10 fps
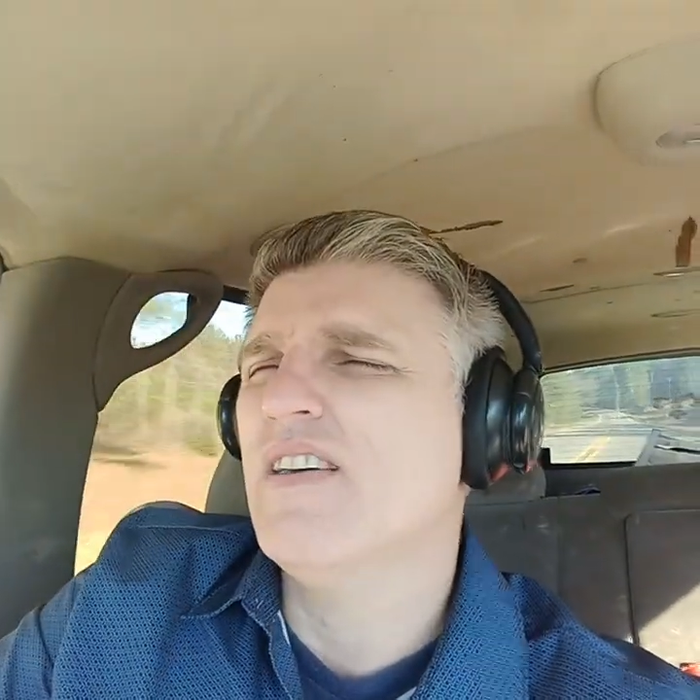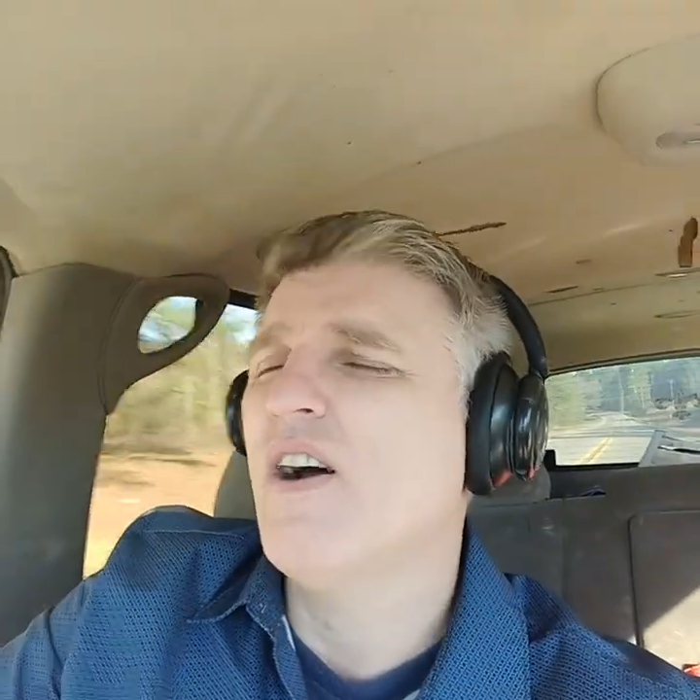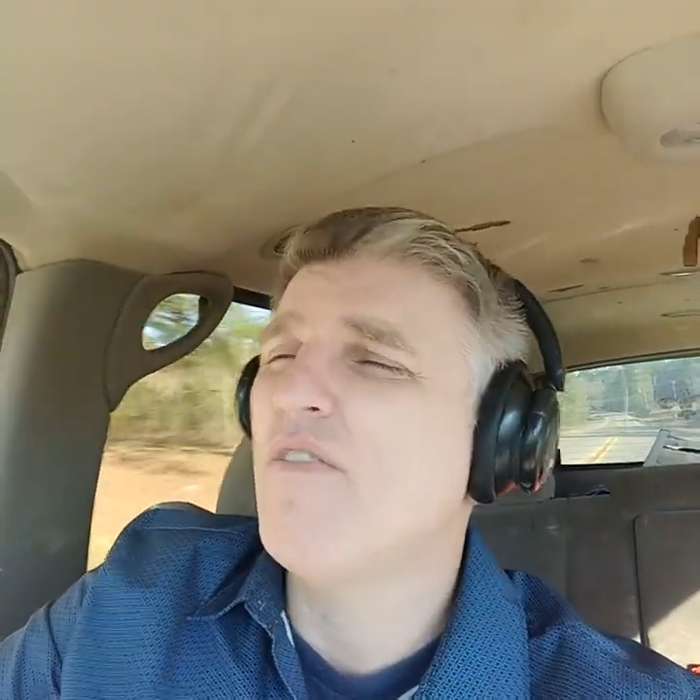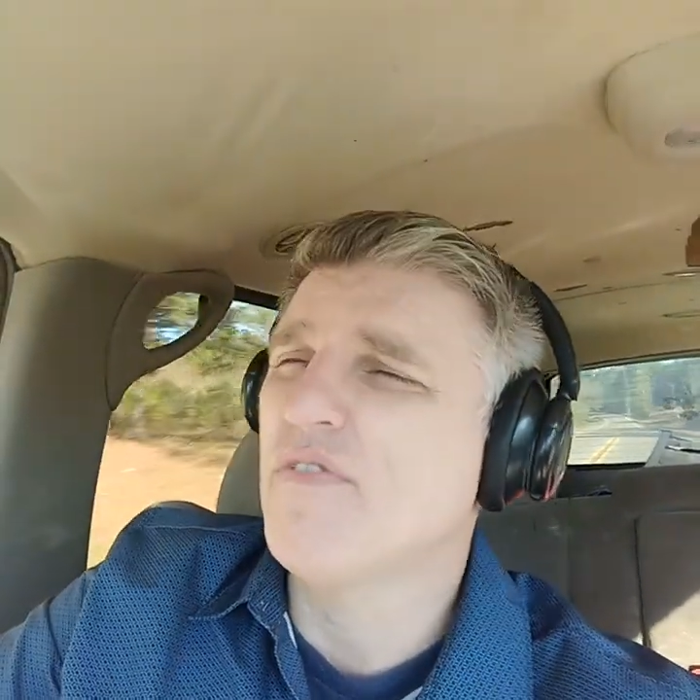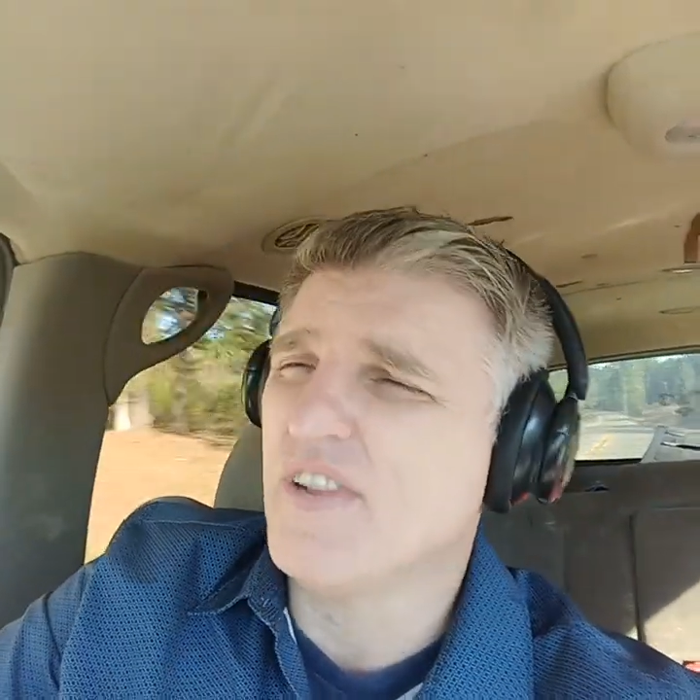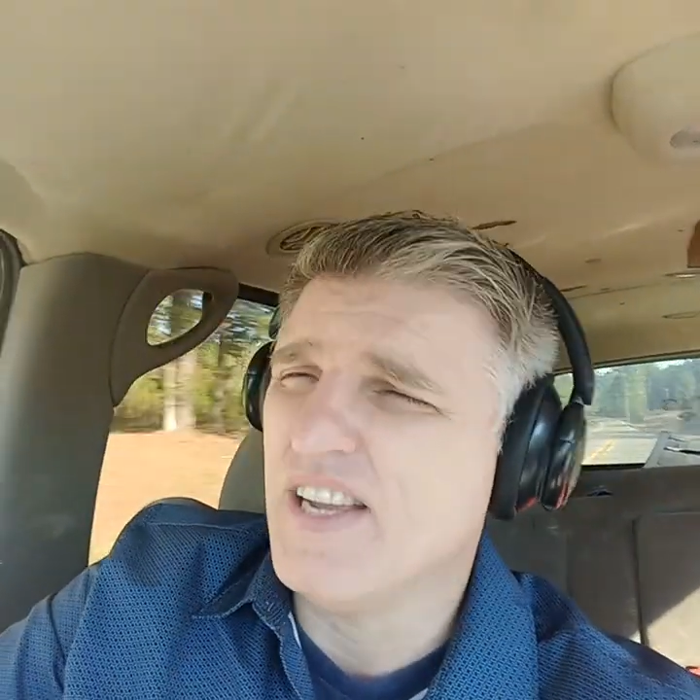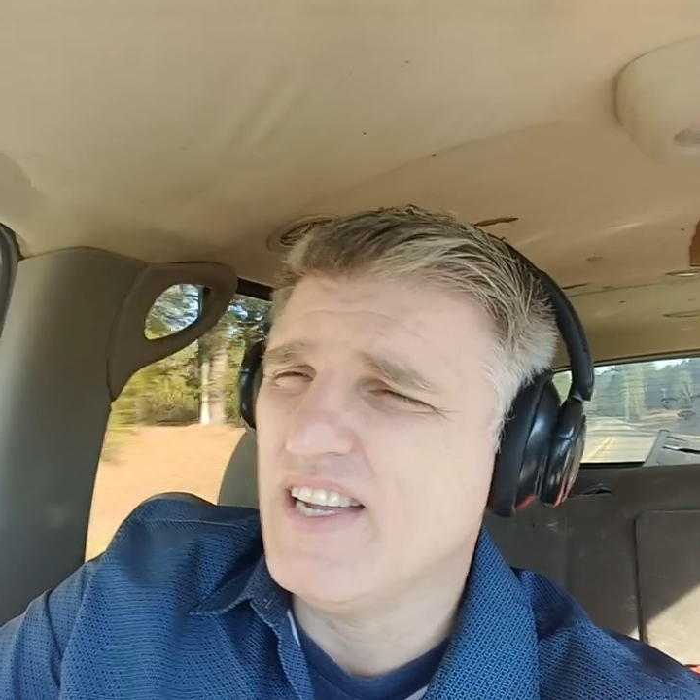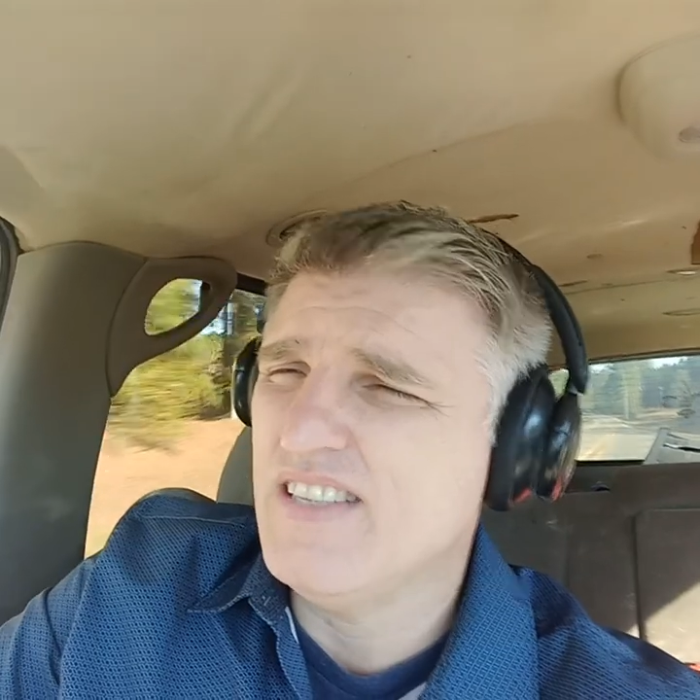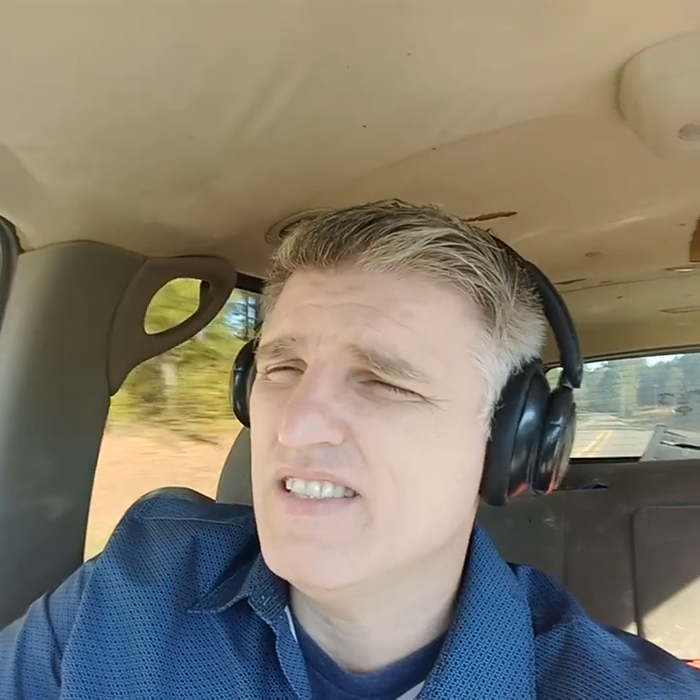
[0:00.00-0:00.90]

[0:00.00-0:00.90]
Hopefully,